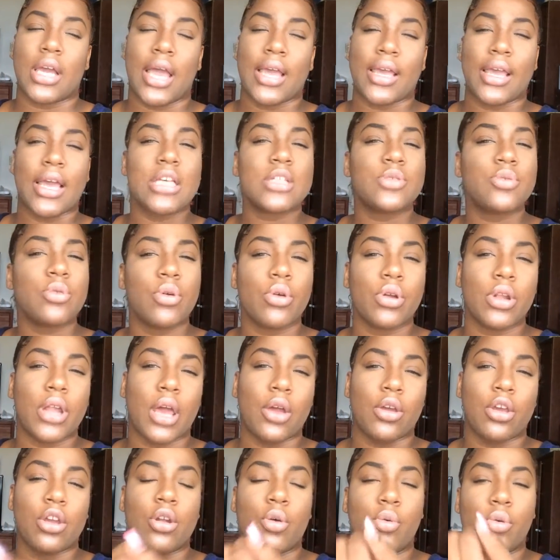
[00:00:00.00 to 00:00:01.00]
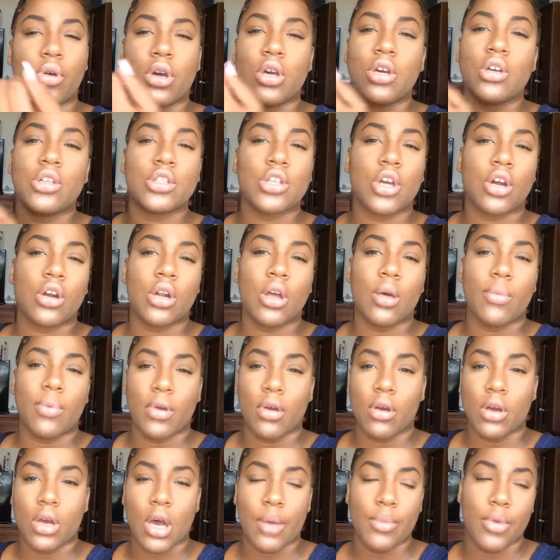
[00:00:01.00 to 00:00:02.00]
I guess we were like, well, he'll turn up,
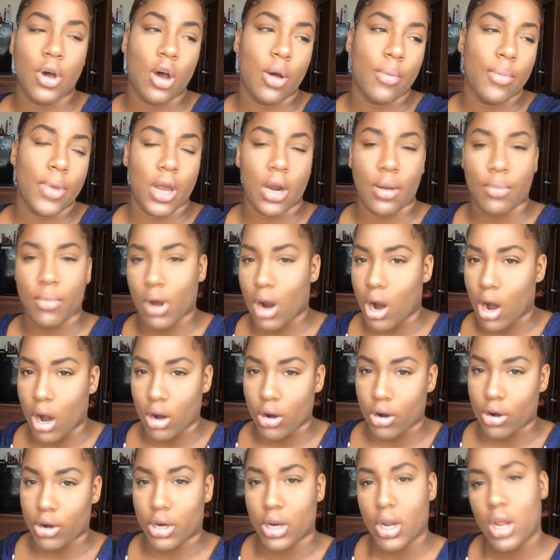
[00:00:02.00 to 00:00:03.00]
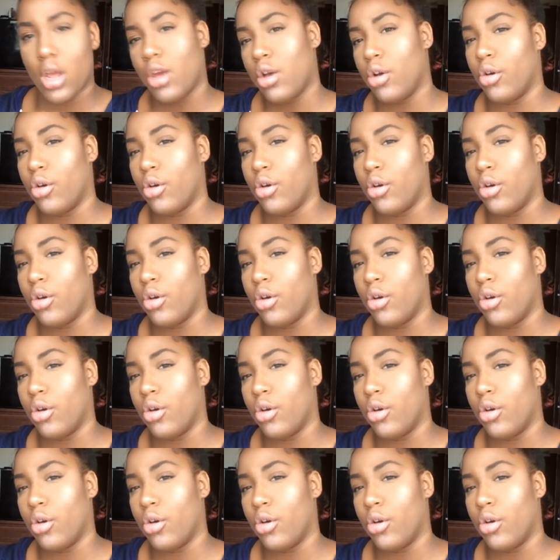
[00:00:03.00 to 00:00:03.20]
he'll come home by tomorrow,